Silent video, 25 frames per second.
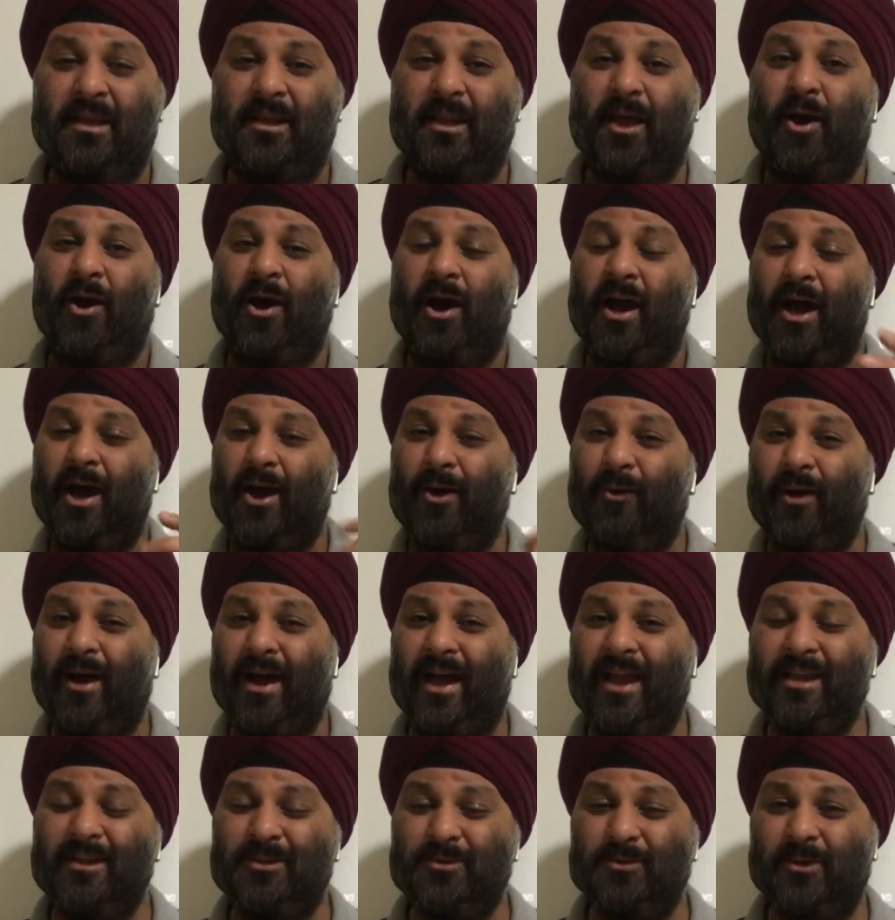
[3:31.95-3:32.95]
Now, how
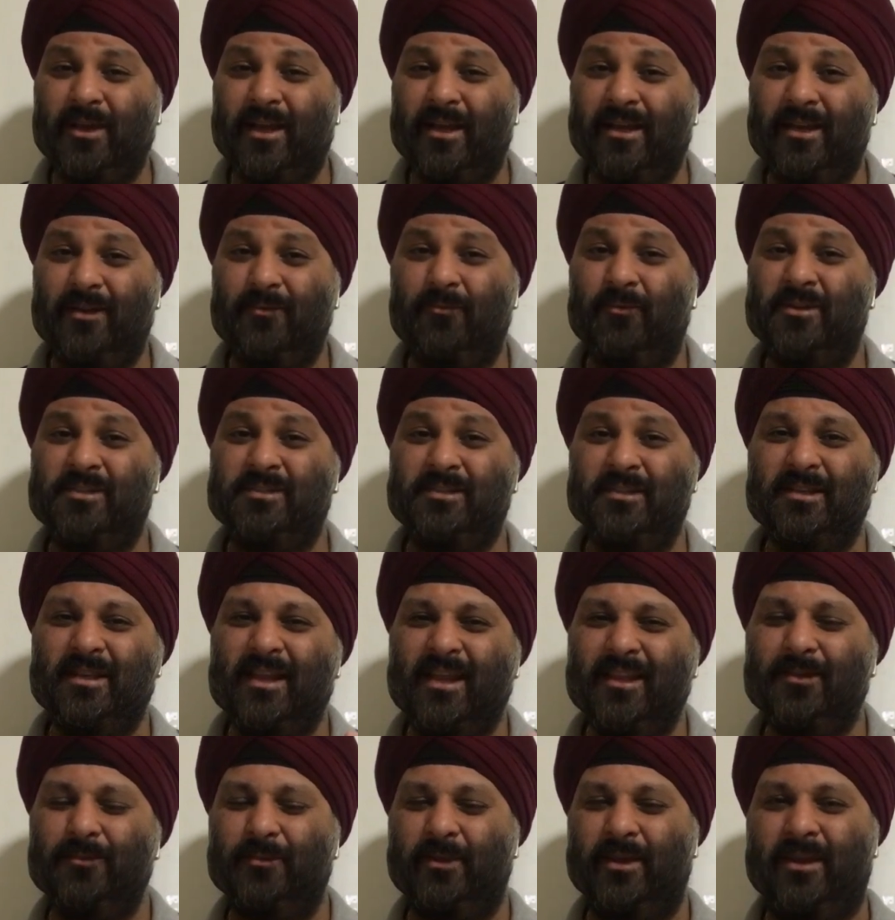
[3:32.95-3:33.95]
I took at it was
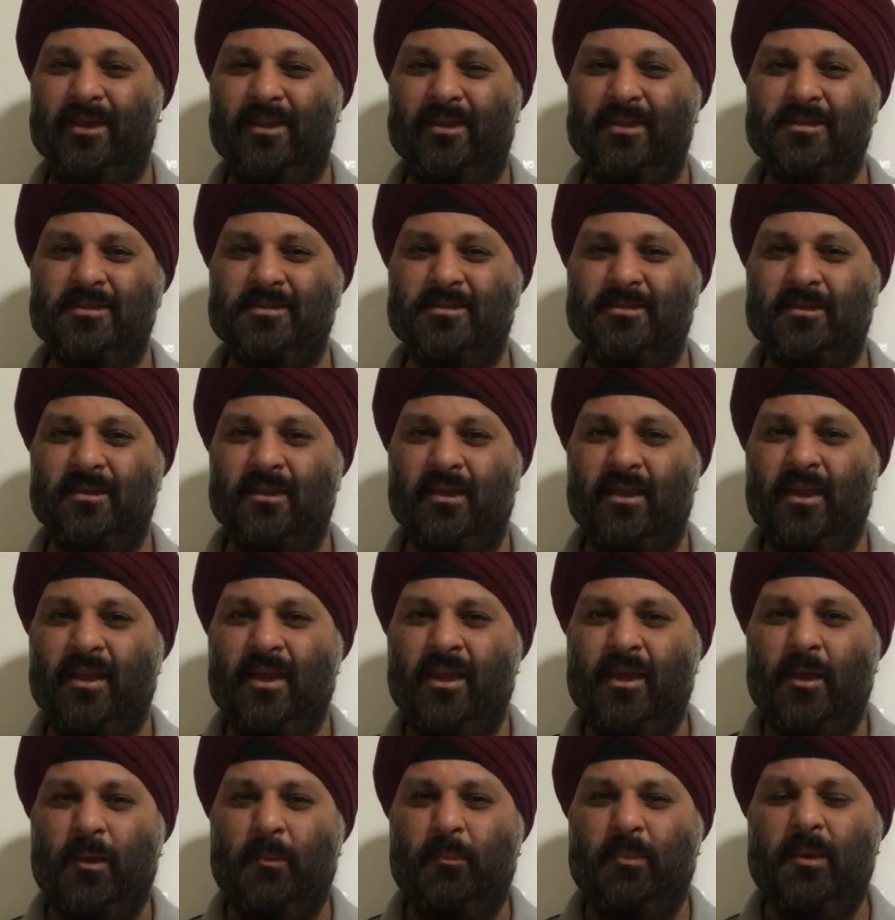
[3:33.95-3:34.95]
another way is
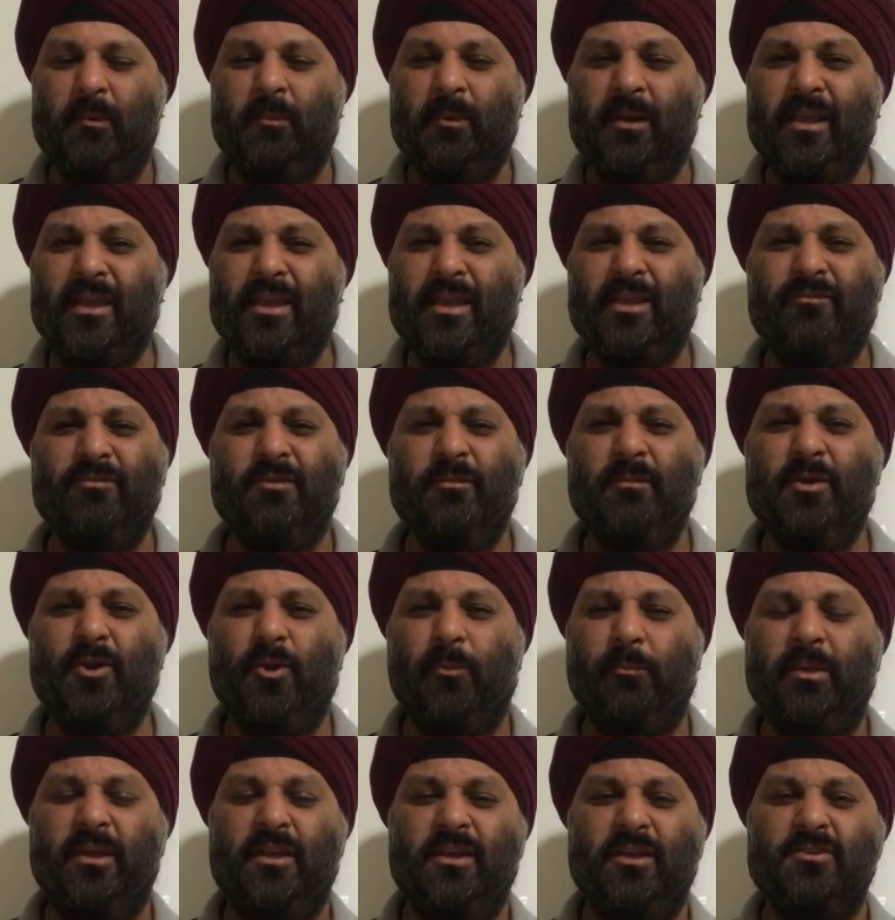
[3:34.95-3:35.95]
people are giving me
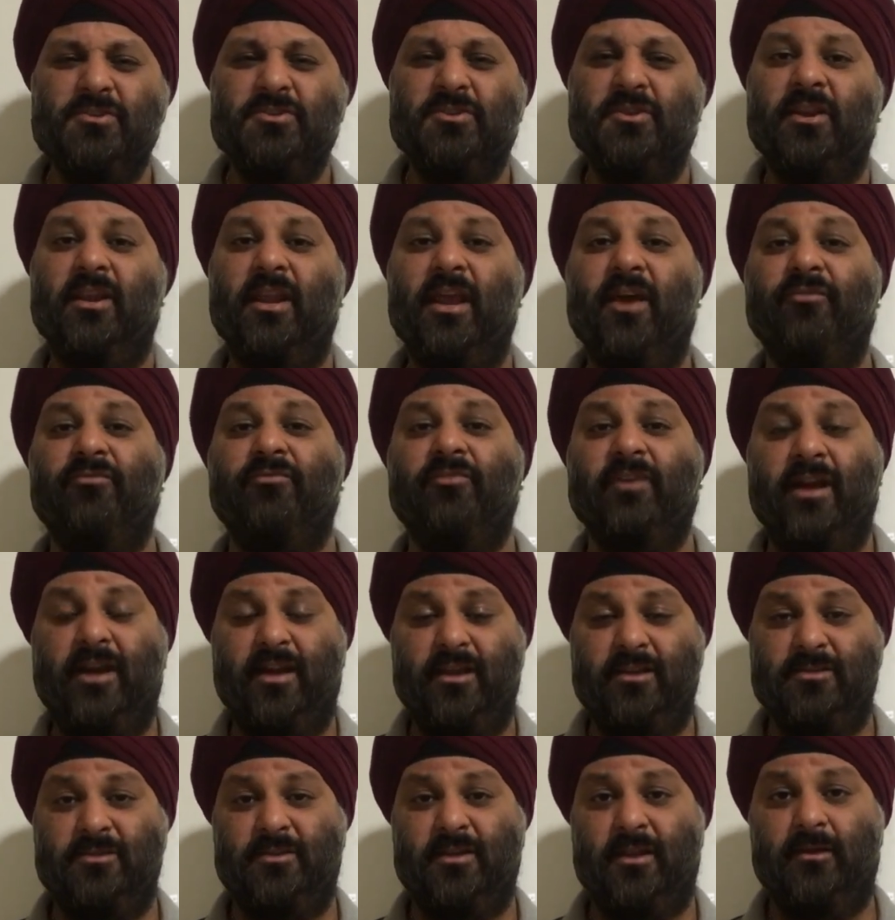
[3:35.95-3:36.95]
opinions left, right,
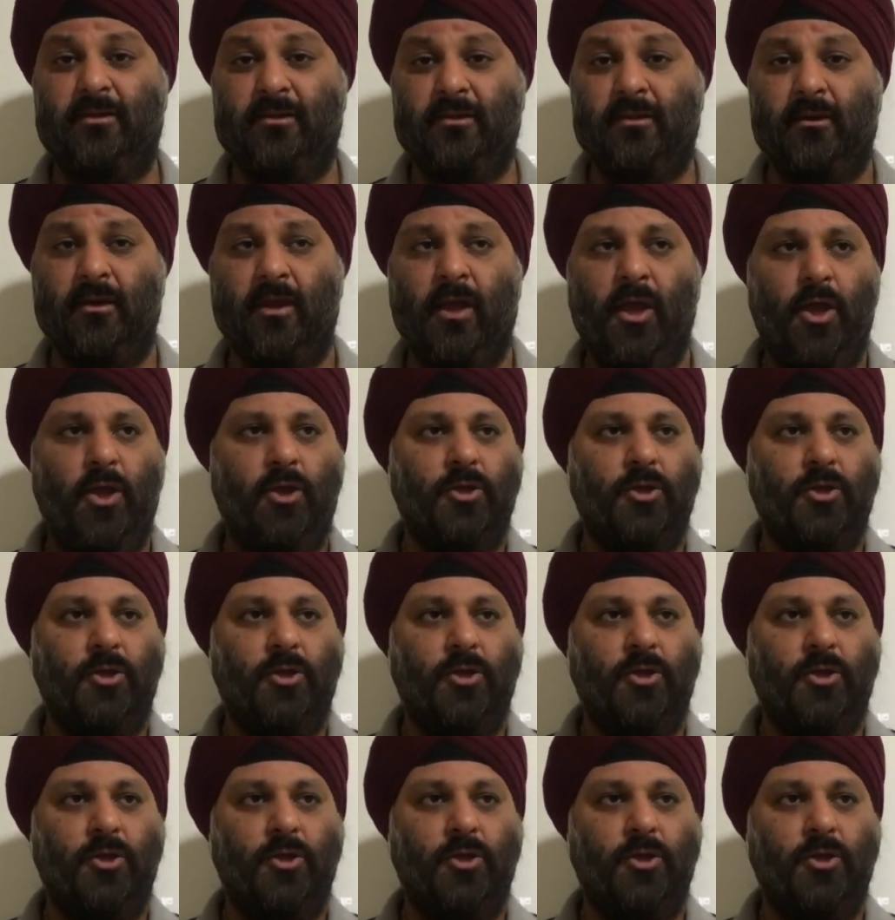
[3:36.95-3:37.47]
and center.